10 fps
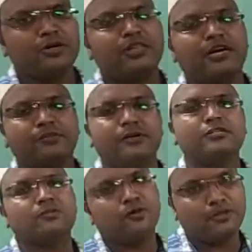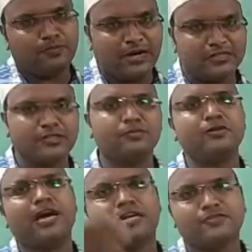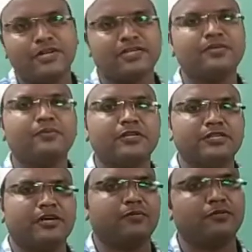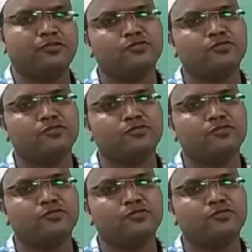that depends upon the past input as well as the present inputs.